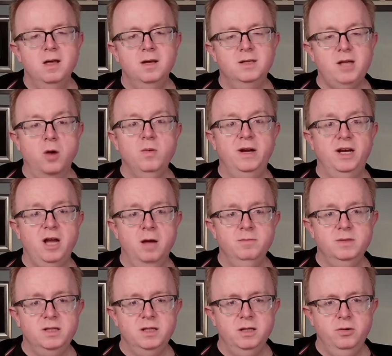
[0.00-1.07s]
So when it
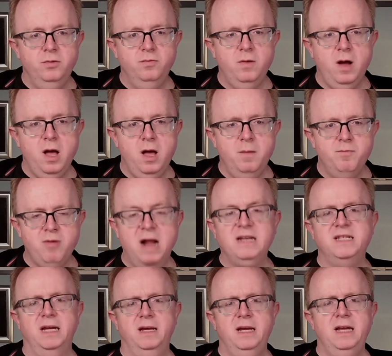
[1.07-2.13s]
comes to
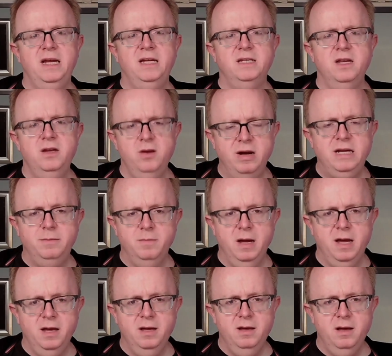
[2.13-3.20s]
practicing, it is a
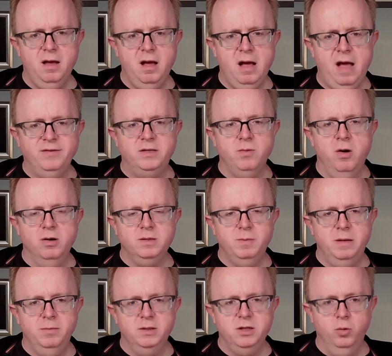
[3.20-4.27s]
nightmare having to ask
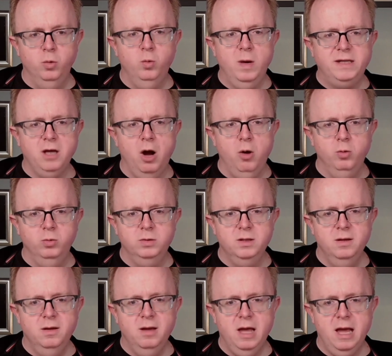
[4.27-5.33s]
people to always hold
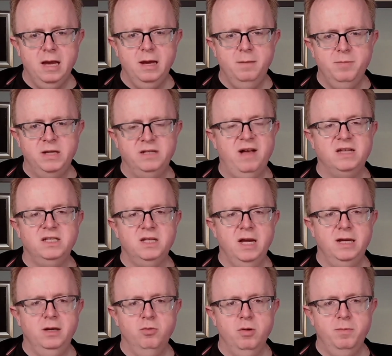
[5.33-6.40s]
a piece of
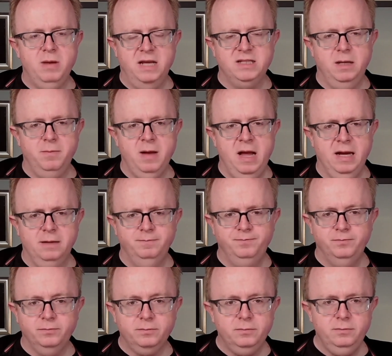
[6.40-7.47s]
acetate or a plastic bag.
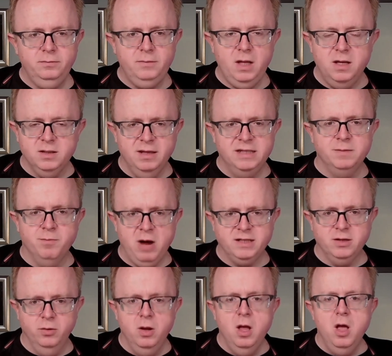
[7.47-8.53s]
So that isn't
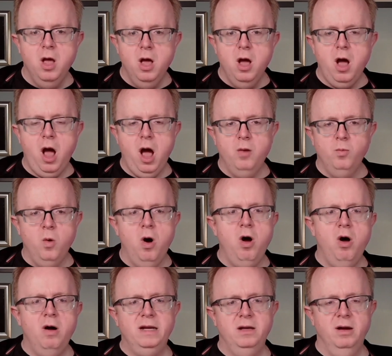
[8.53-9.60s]
practical. What
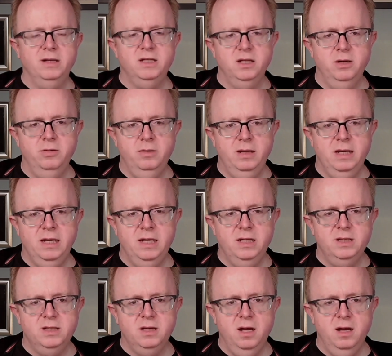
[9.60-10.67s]
I like to do
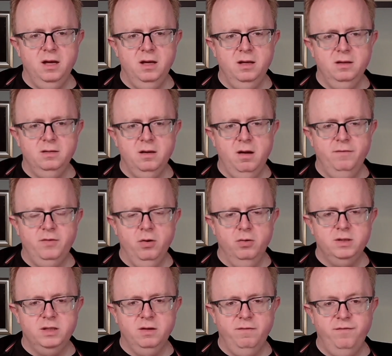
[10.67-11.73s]
is I've
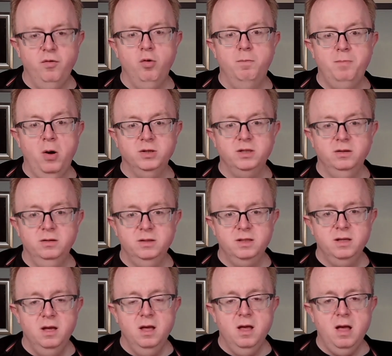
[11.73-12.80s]
got 4 bottles
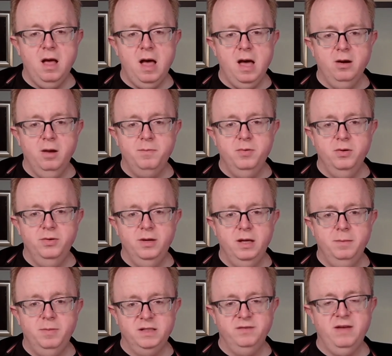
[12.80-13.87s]
and I put the
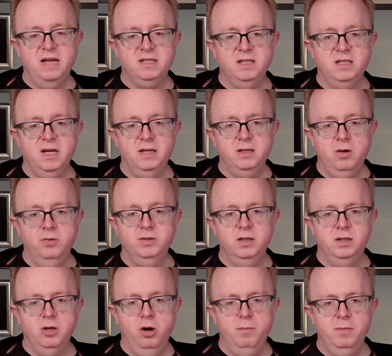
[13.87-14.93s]
piece of acetate onto the
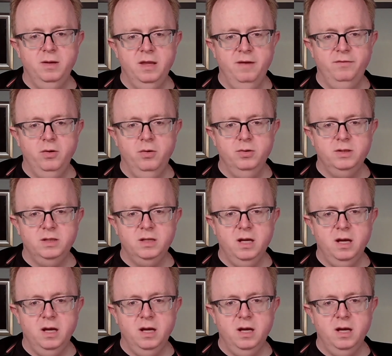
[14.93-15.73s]
top, and they've got